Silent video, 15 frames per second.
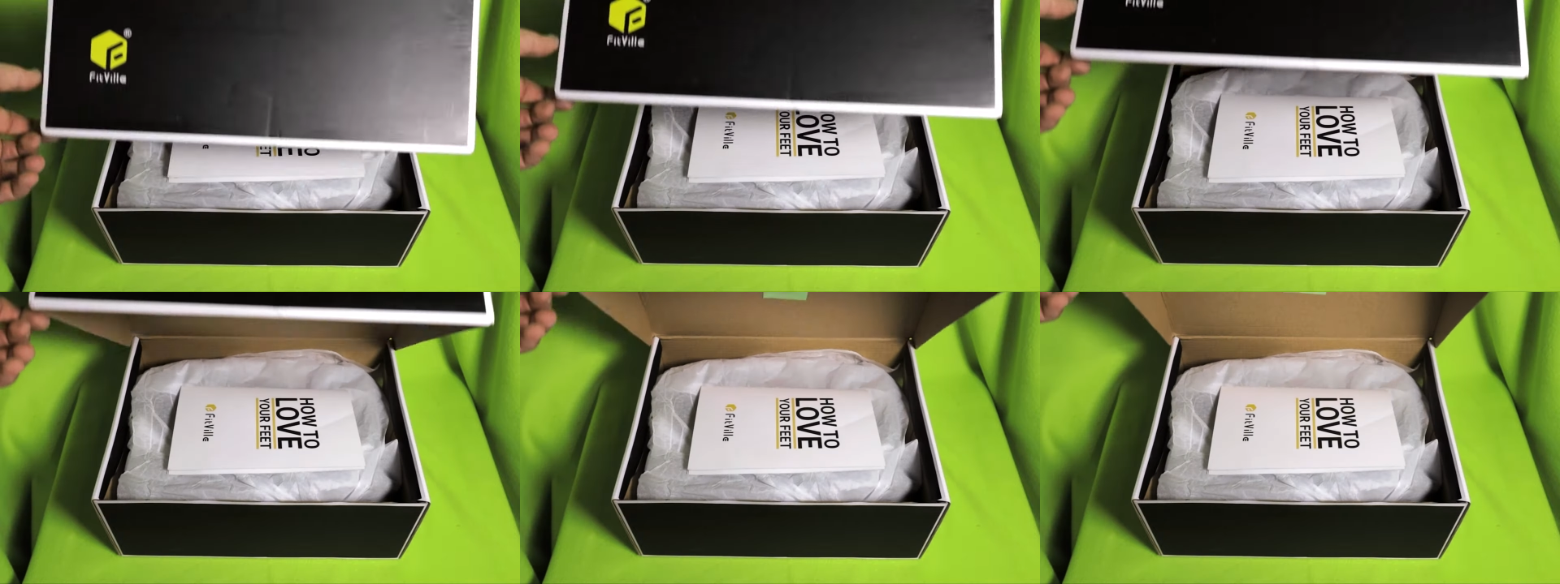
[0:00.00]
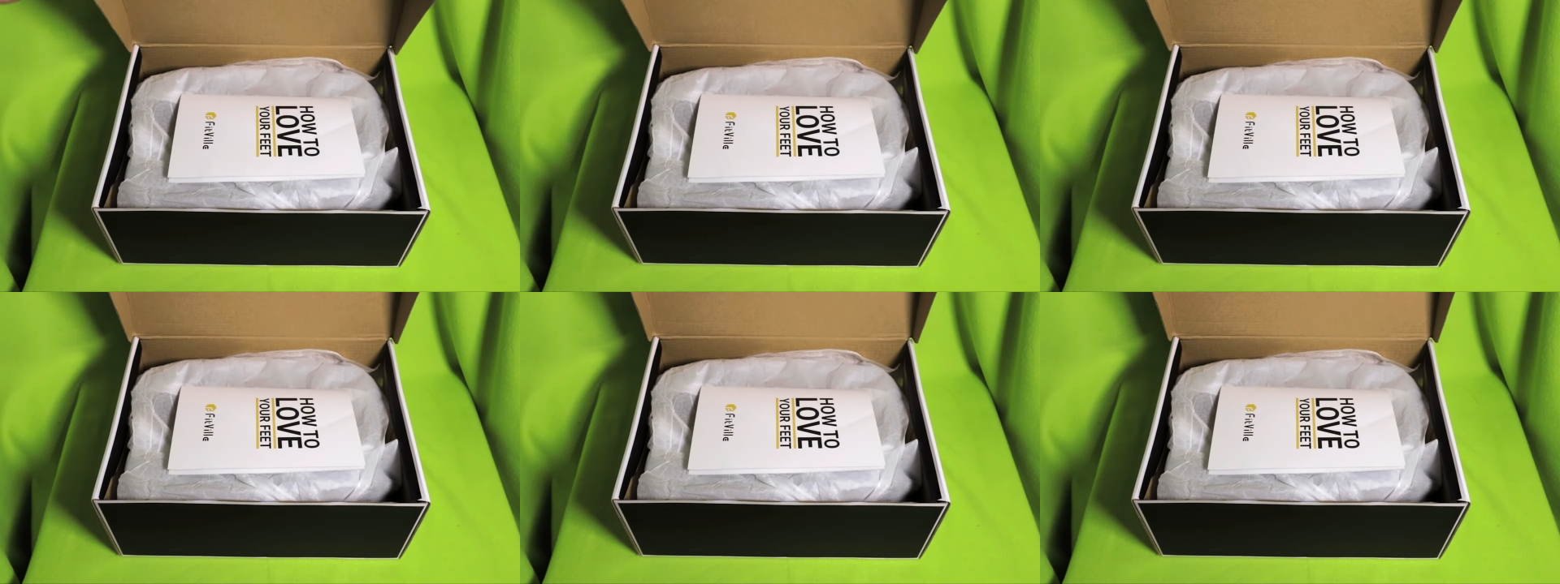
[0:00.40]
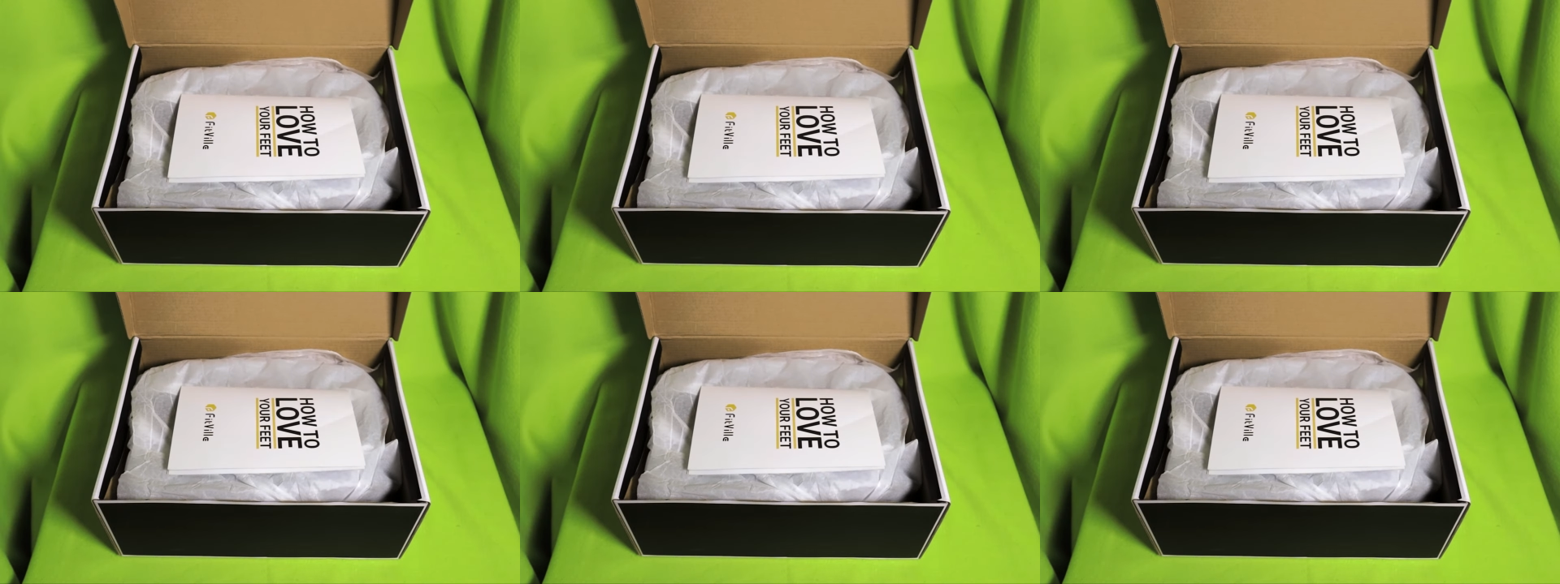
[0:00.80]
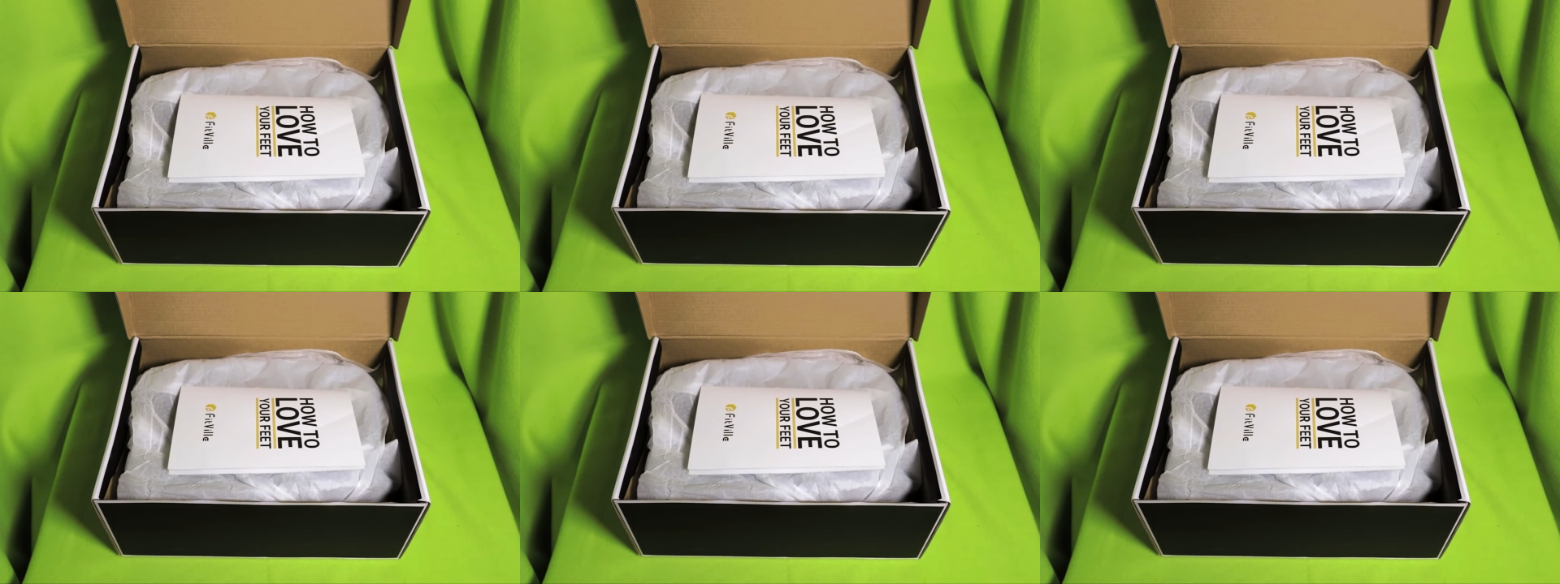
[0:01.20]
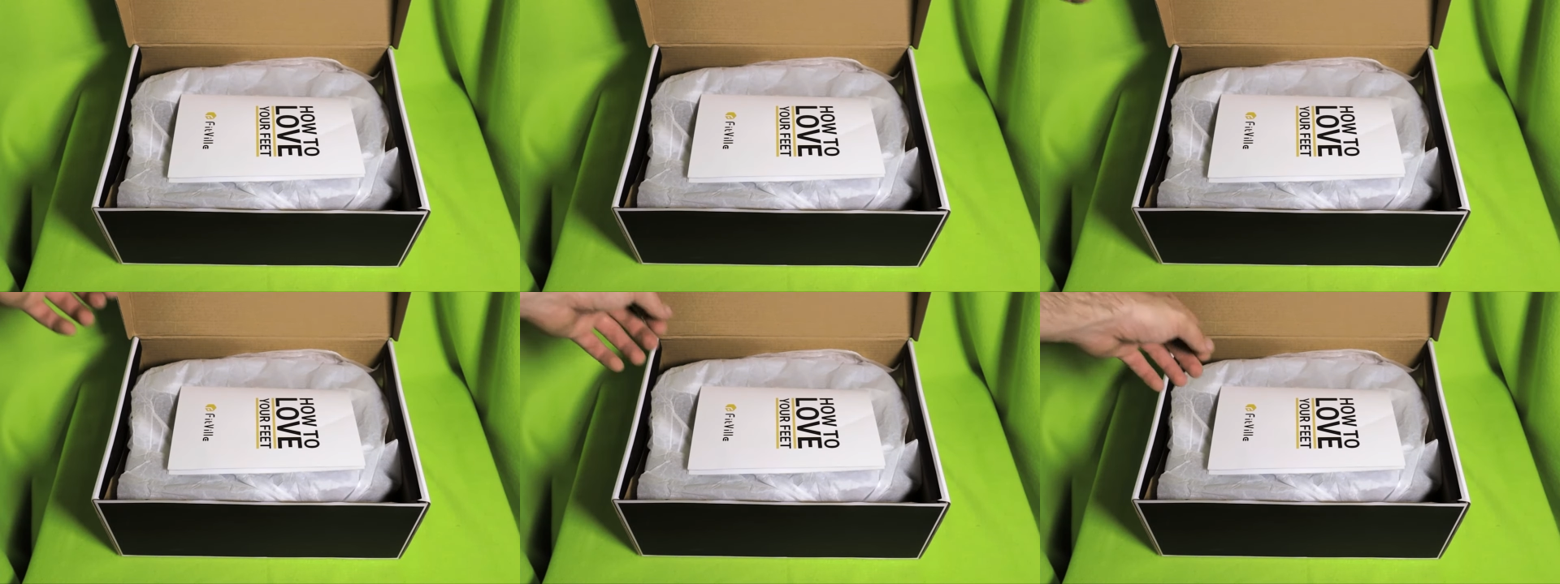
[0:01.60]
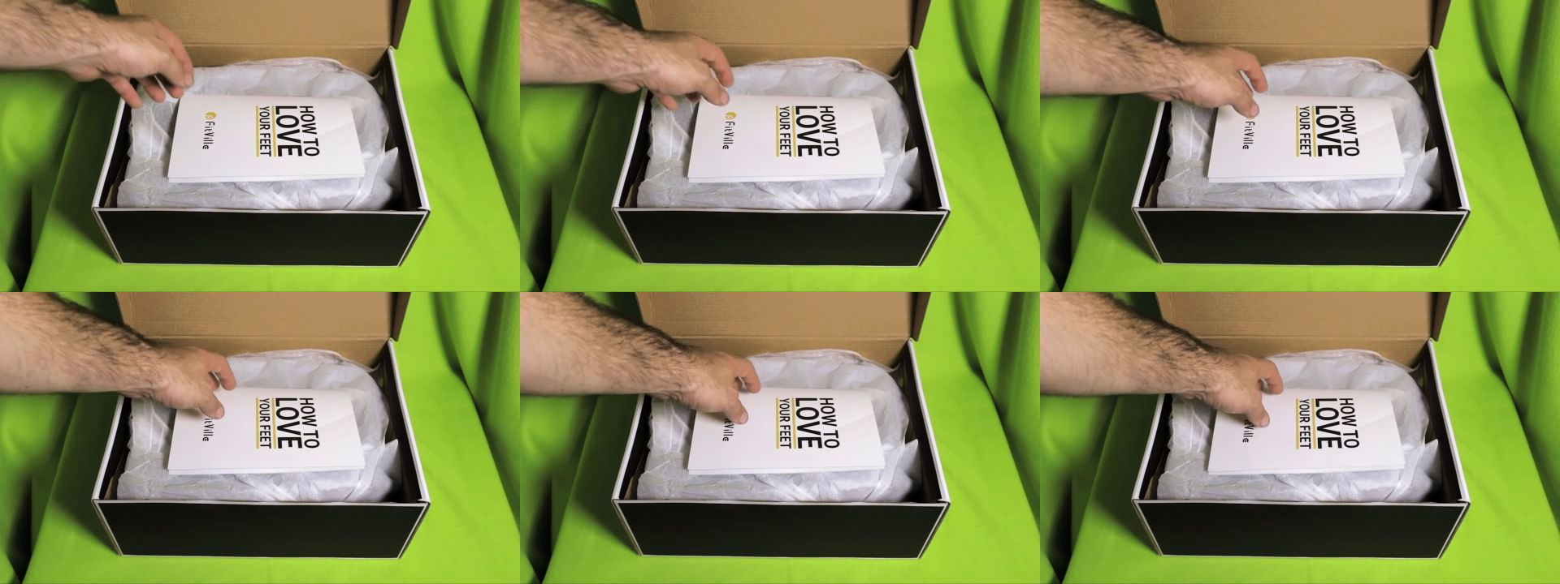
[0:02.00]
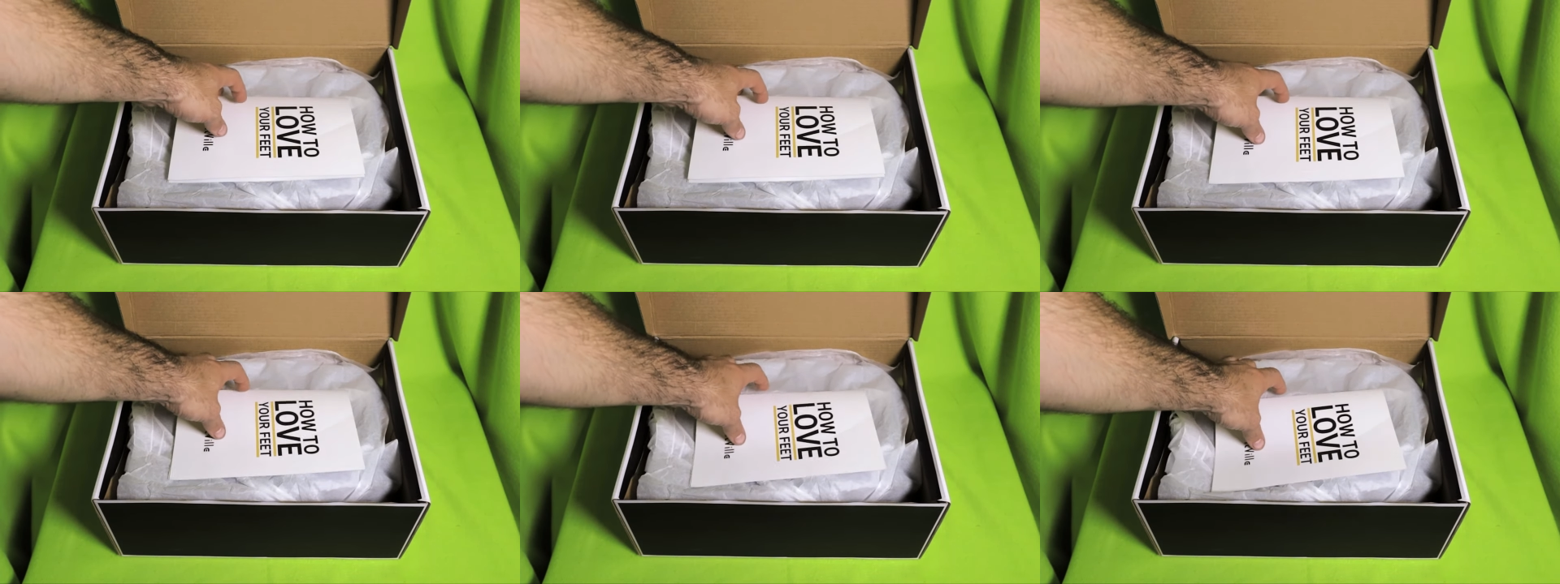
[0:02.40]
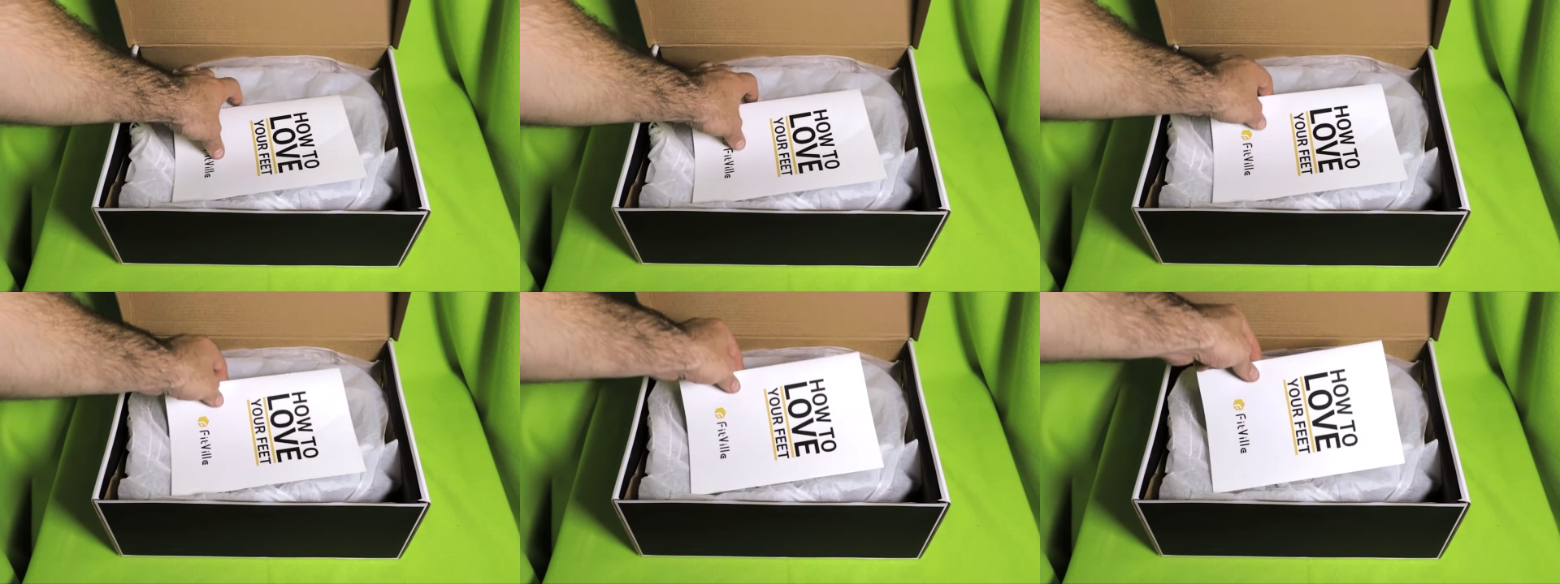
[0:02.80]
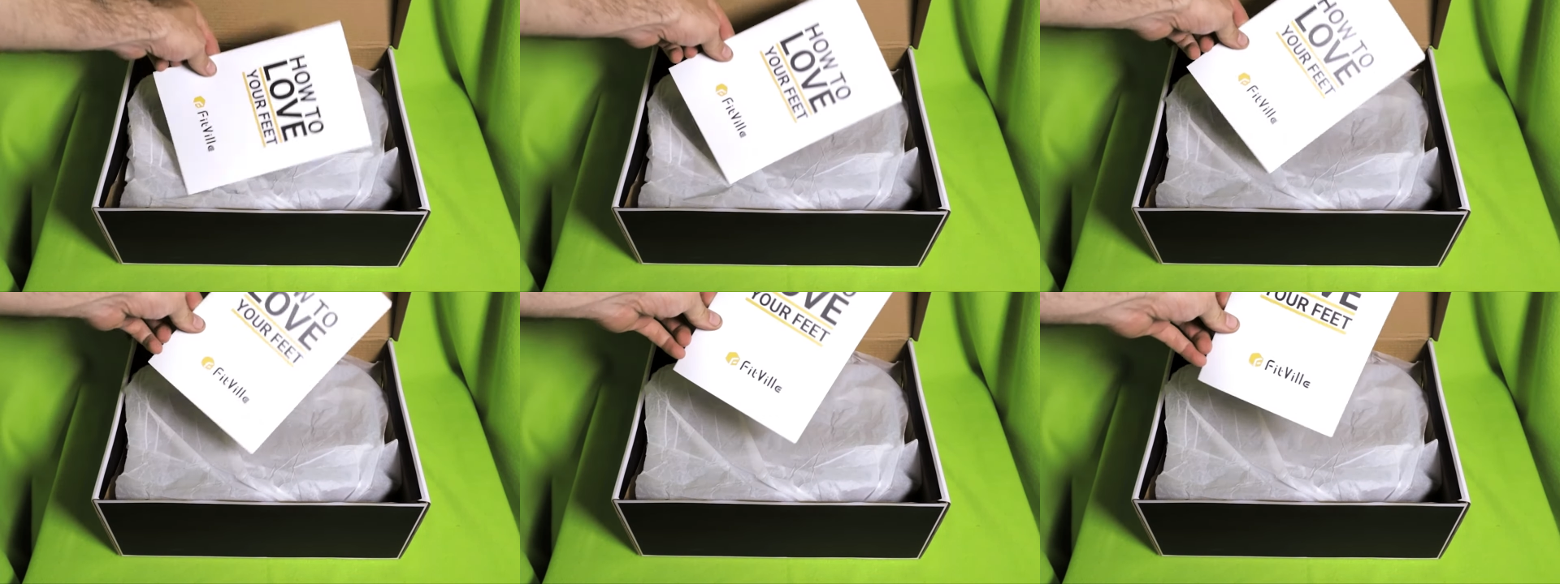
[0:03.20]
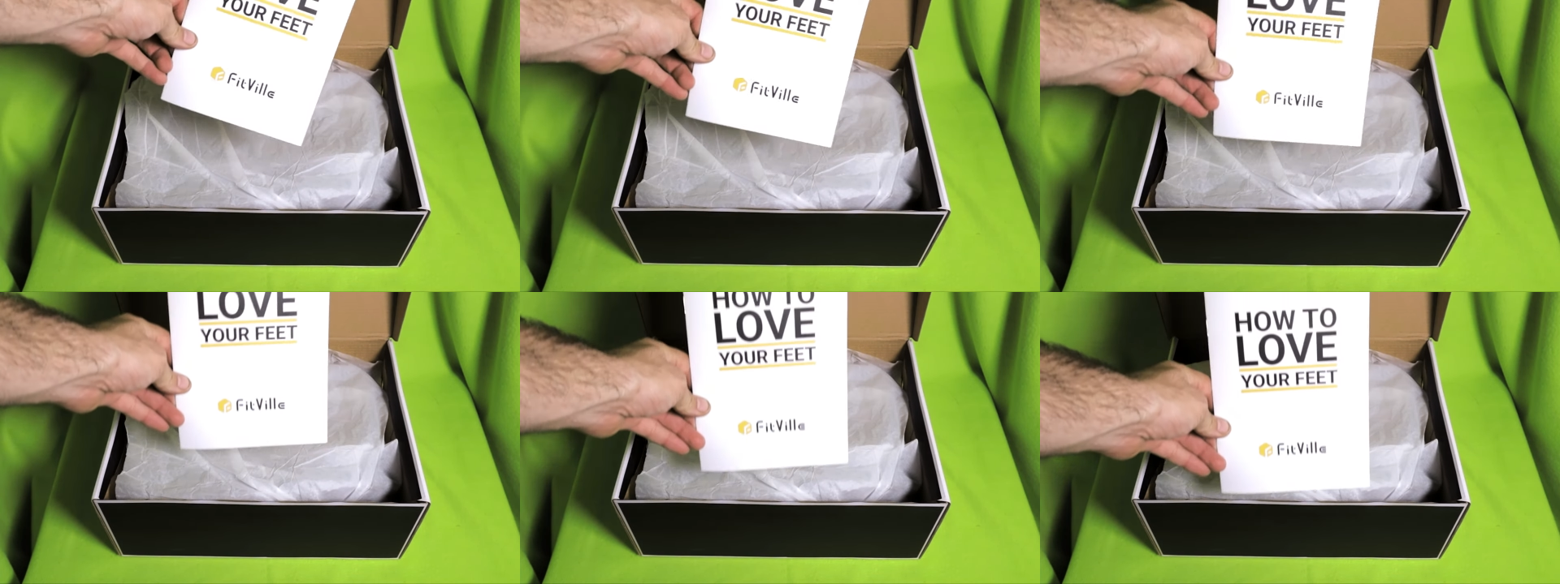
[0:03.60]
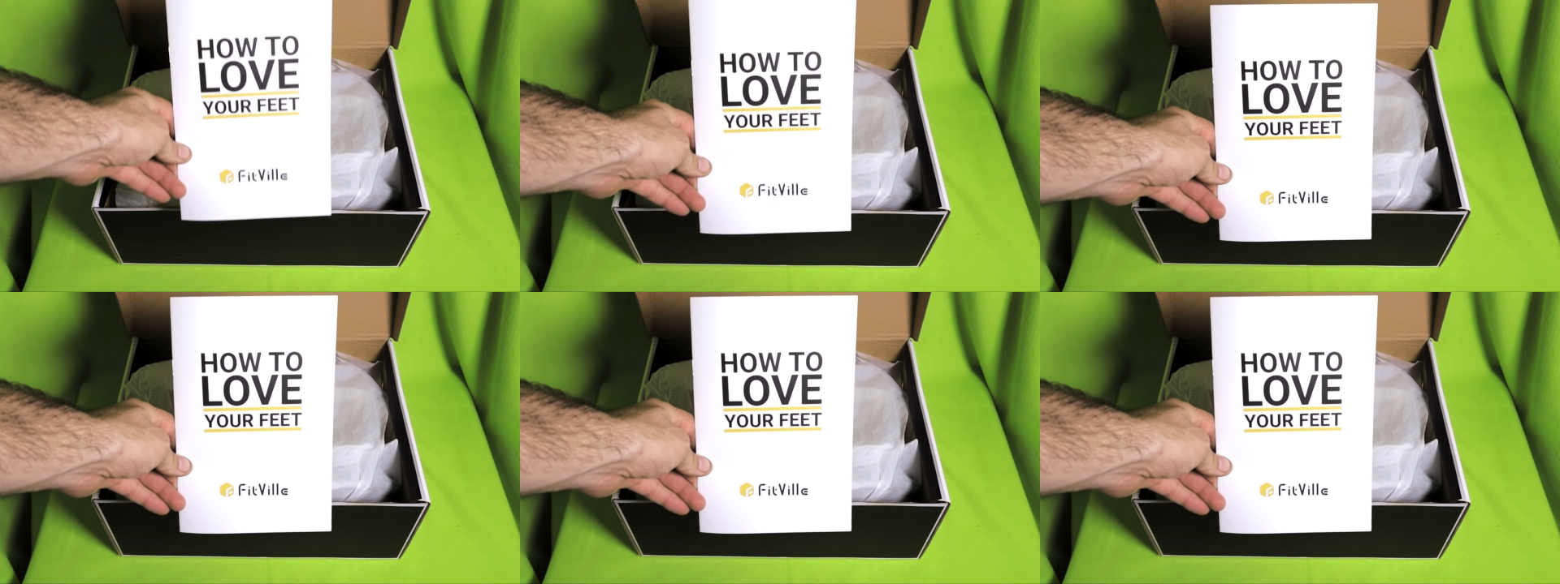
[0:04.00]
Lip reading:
No face is visible, so there are no lips to read.